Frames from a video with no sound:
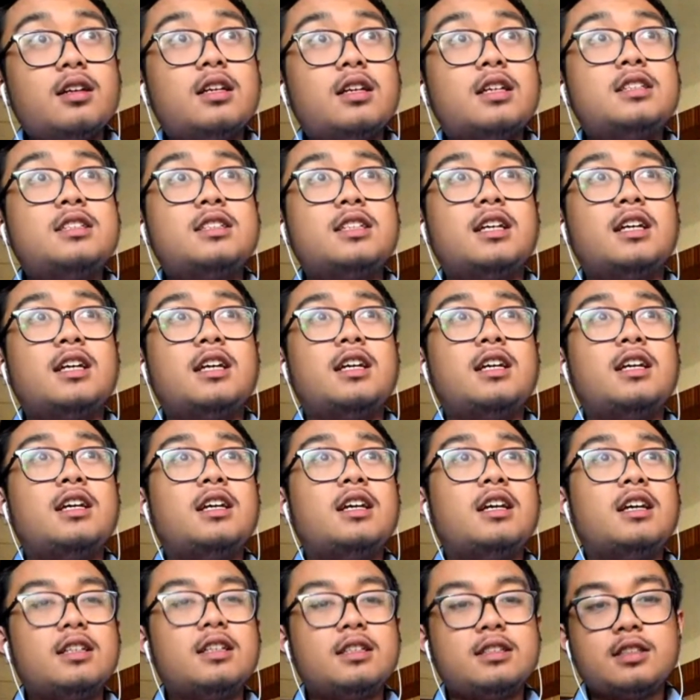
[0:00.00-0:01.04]
It's a
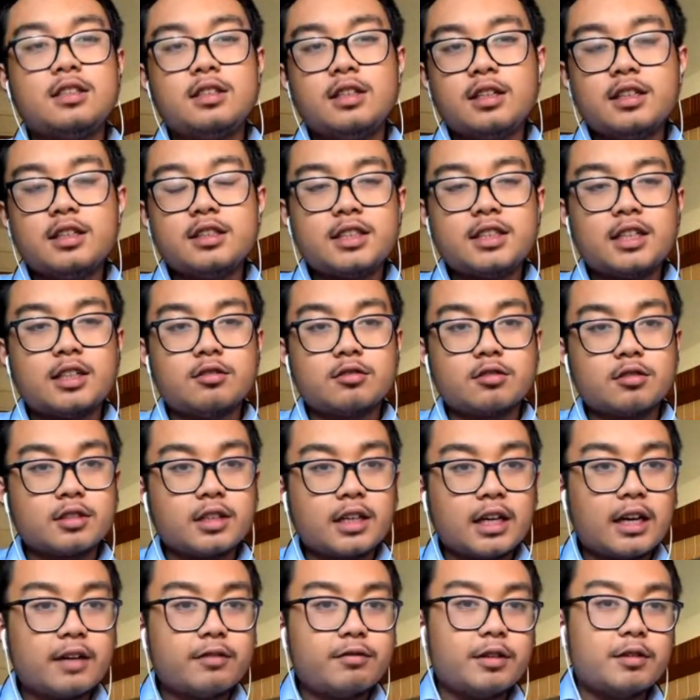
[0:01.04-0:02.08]
it's another channel called
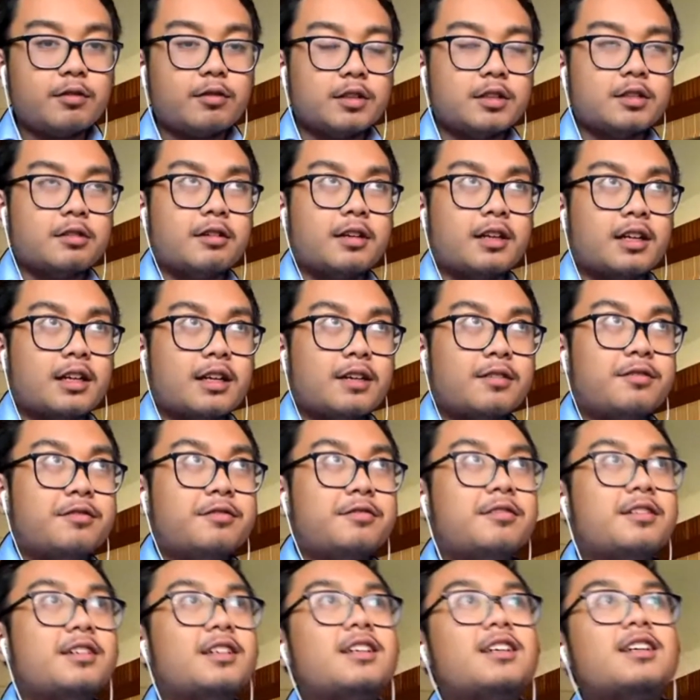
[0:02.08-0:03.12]
Carefree Wandering If
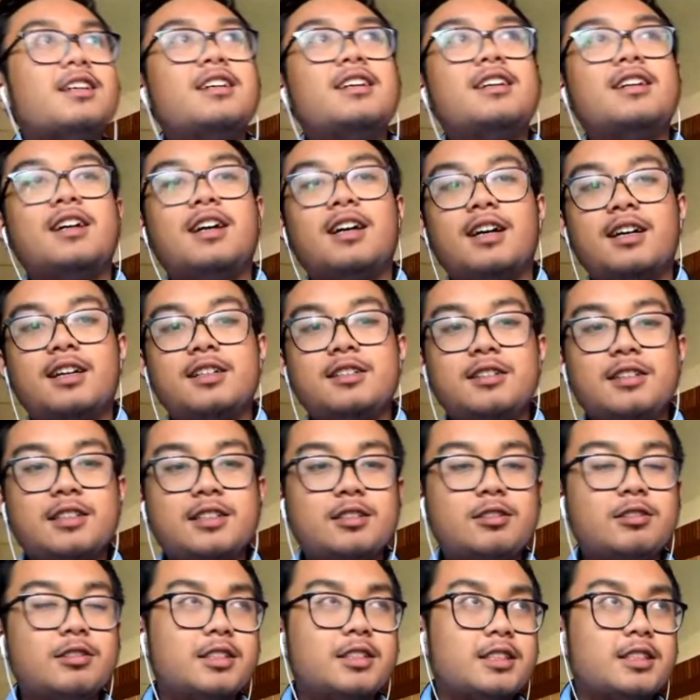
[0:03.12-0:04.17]
uh, you're
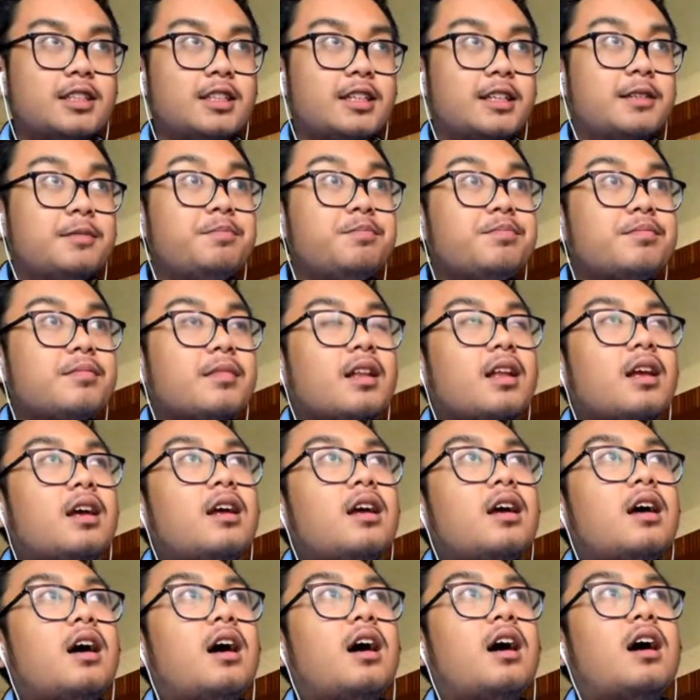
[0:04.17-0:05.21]
interested in,
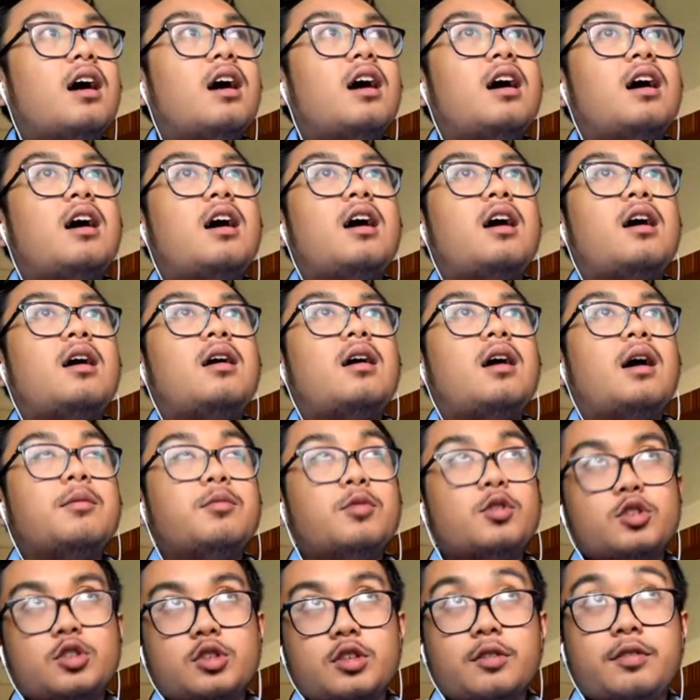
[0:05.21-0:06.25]
uh, I'm not sure
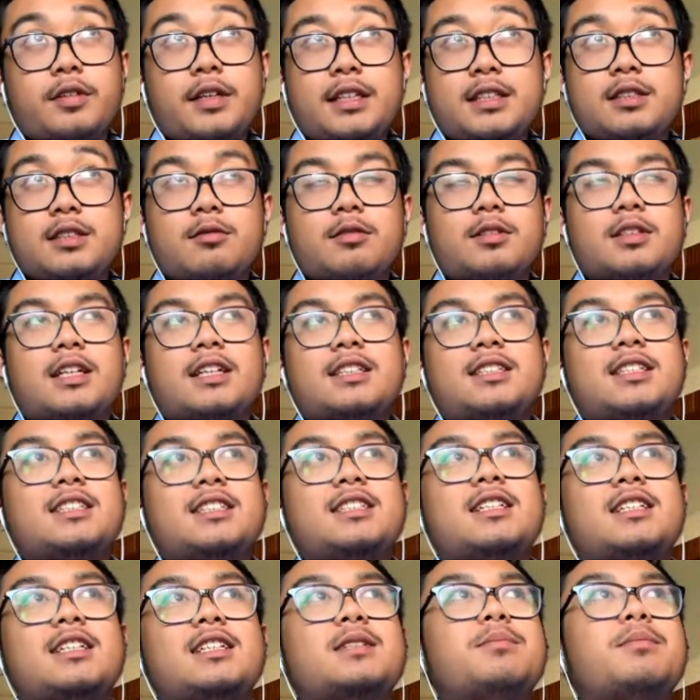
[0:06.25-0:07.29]
if he's the one that says this,
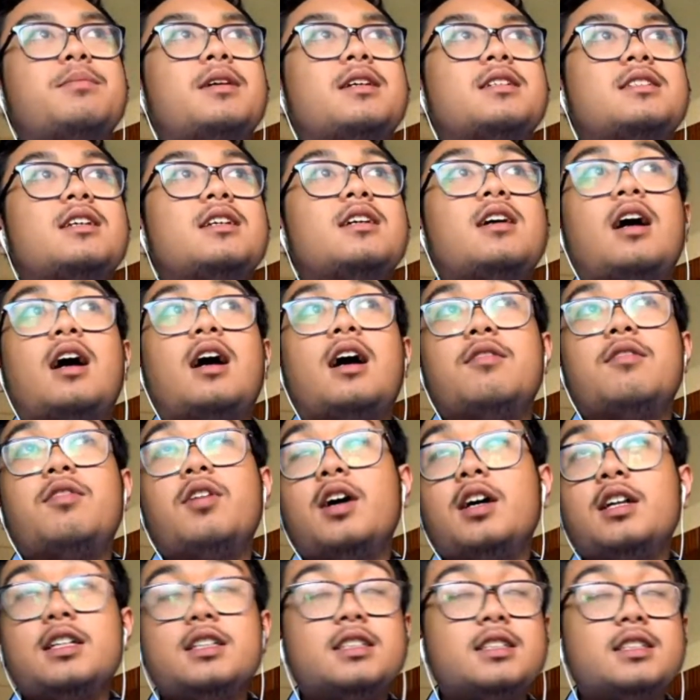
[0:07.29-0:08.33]
but I've heard it
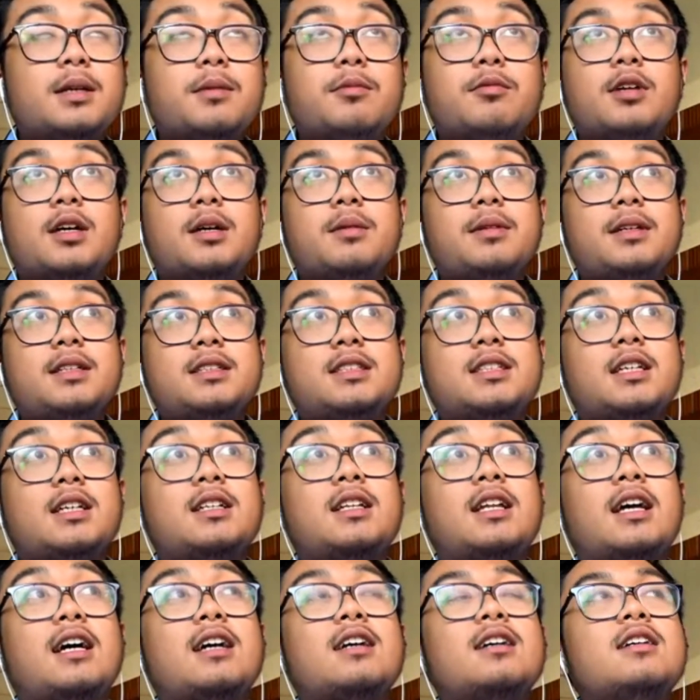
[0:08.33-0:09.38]
somewhere being said that
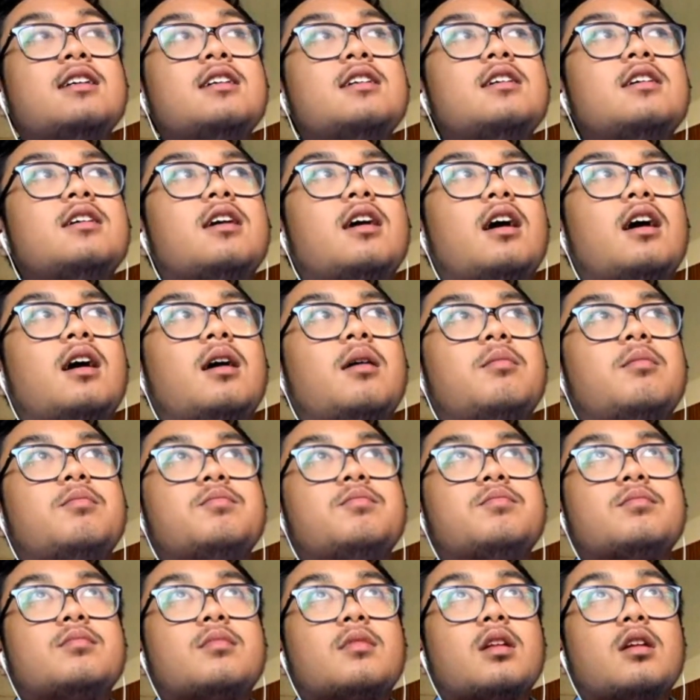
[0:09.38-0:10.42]
um,
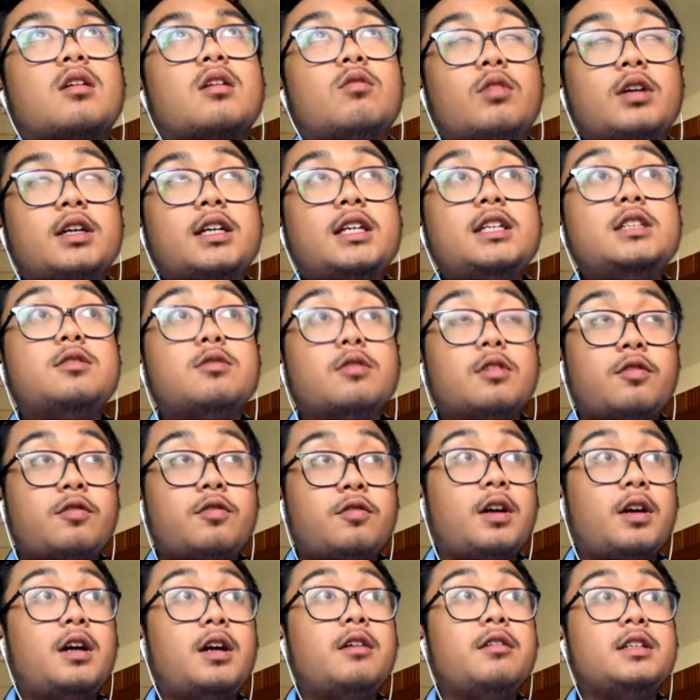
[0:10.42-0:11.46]
what he's
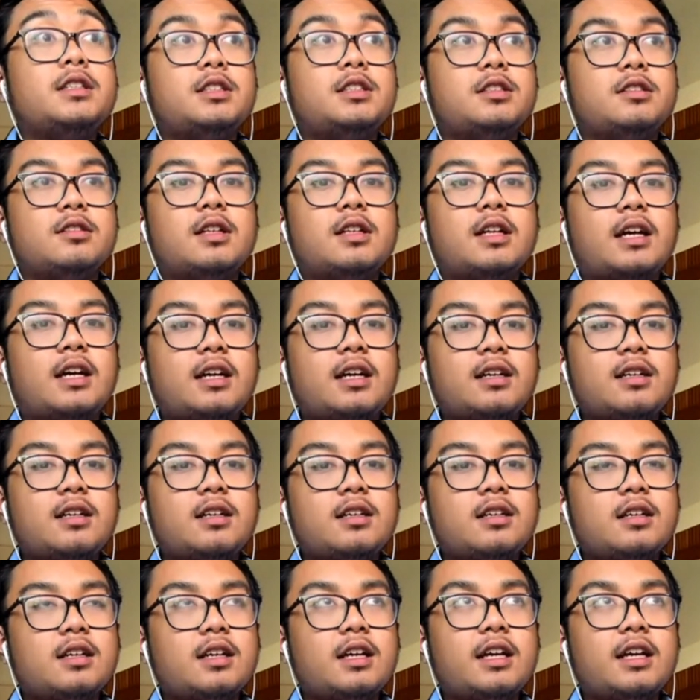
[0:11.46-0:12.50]
referring to there
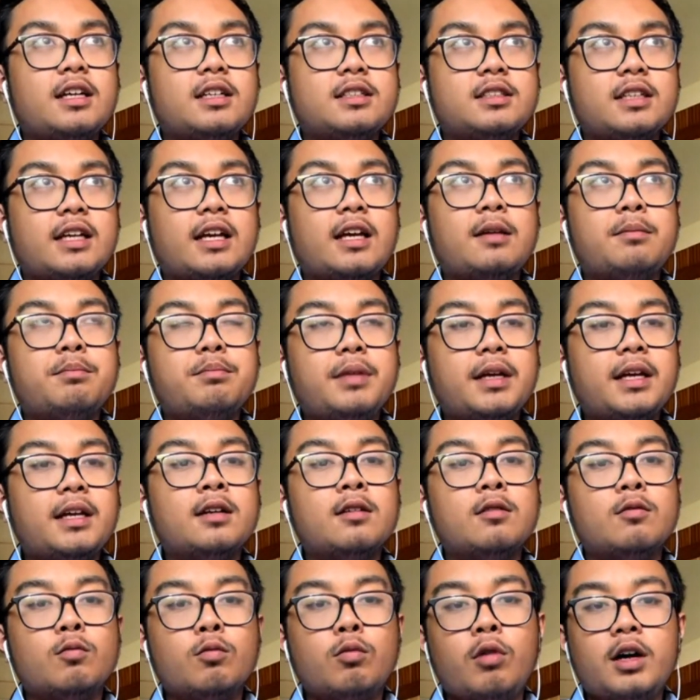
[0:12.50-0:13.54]
is a big
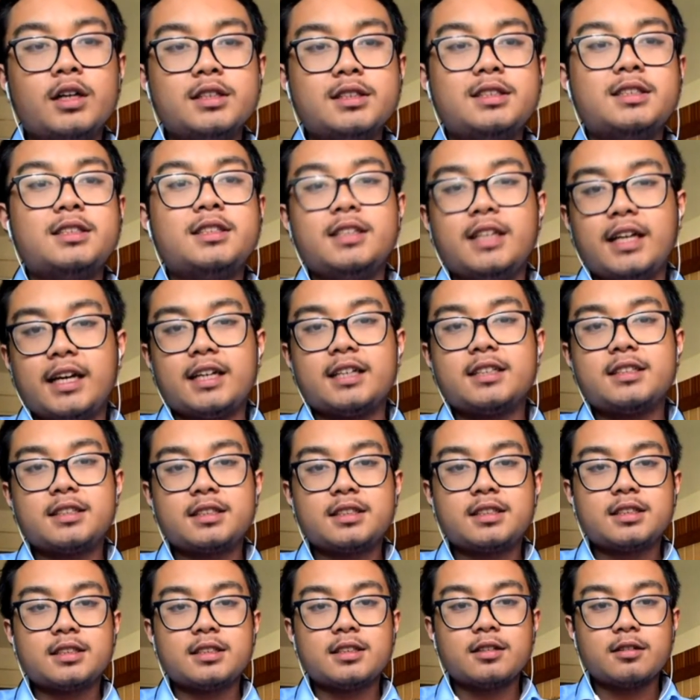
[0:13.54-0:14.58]
what's next,
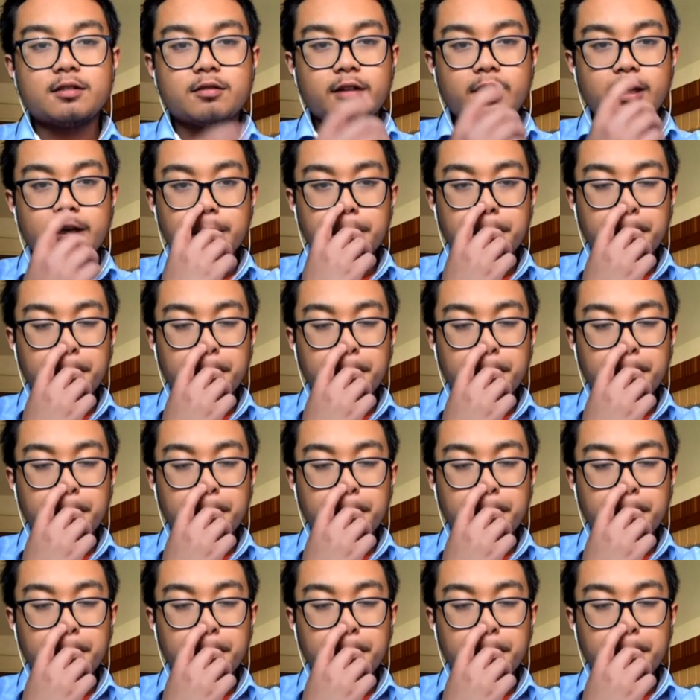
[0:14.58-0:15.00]
right?